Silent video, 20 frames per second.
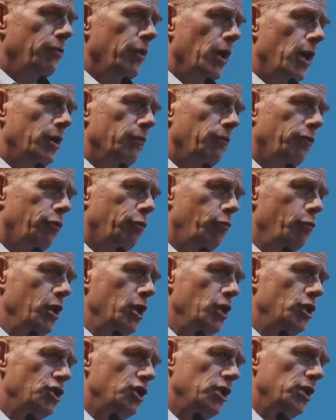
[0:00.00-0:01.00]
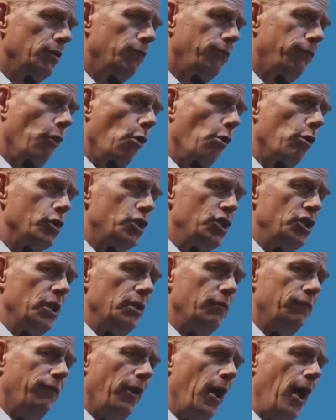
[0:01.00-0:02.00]
You've heard of three G and four
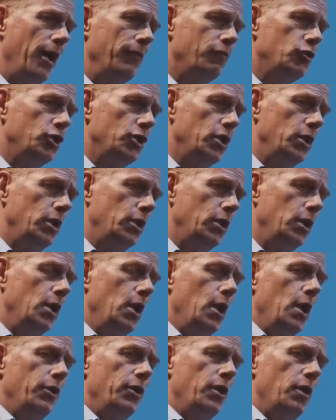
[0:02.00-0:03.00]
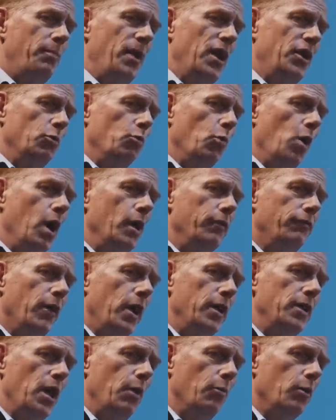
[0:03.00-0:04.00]
G and five G. There are better
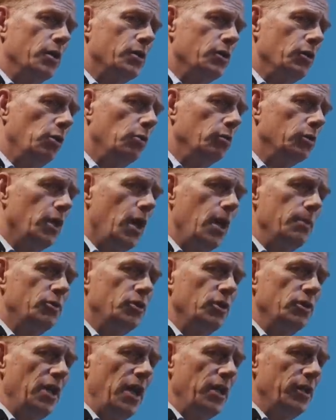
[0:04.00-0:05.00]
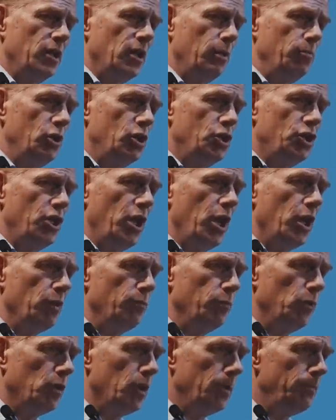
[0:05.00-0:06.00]
Wi-Fi networks the whole time, so data can be
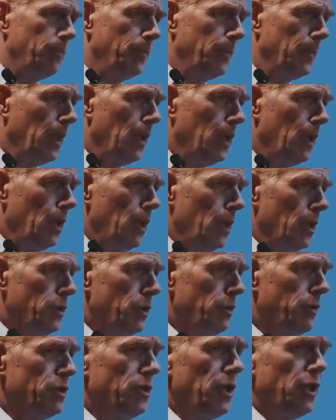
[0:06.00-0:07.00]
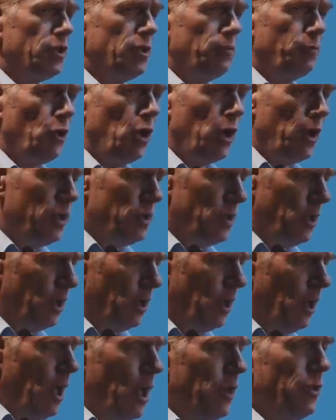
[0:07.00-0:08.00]
shared more. So it's not
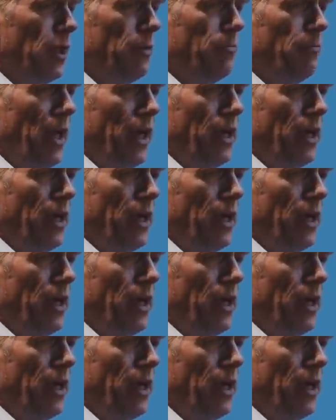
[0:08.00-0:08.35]
surprising that